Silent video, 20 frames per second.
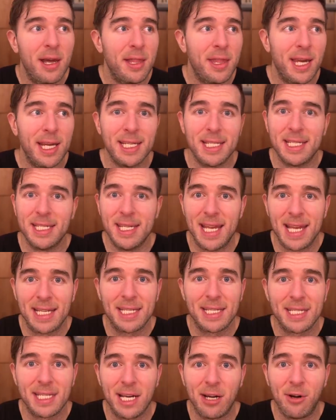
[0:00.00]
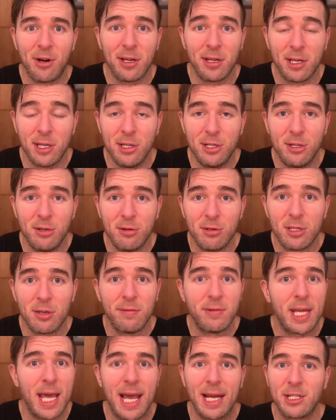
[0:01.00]
that is necessary and
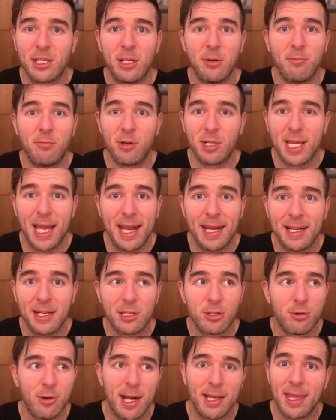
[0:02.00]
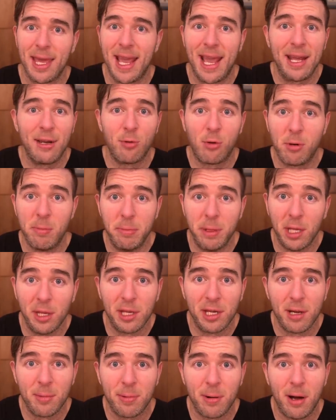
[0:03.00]
conducive to actually retaining strength and or
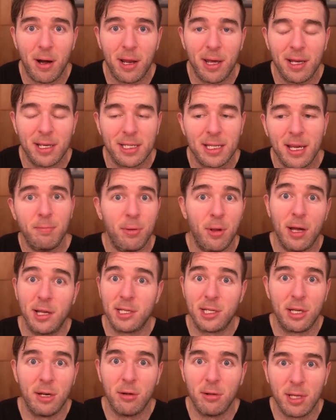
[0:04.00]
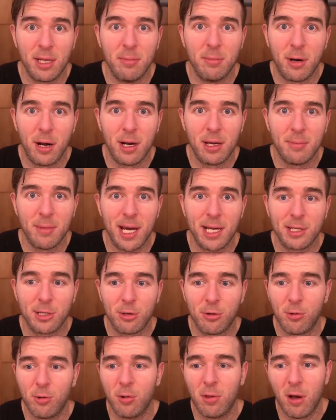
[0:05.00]
building upon it, plus, lean body mass
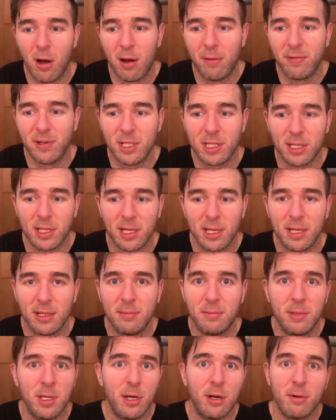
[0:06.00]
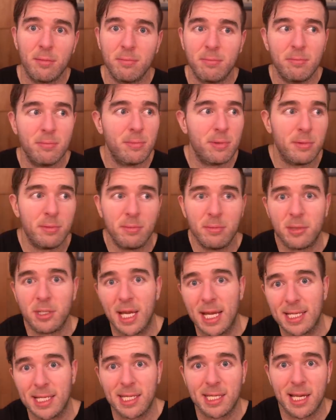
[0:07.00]
accrual, obviously,
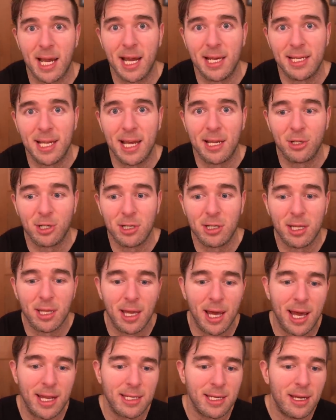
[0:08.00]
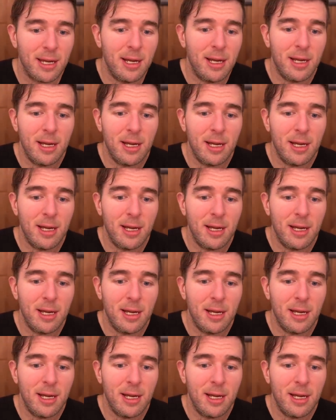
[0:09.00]
as a side tangent to that,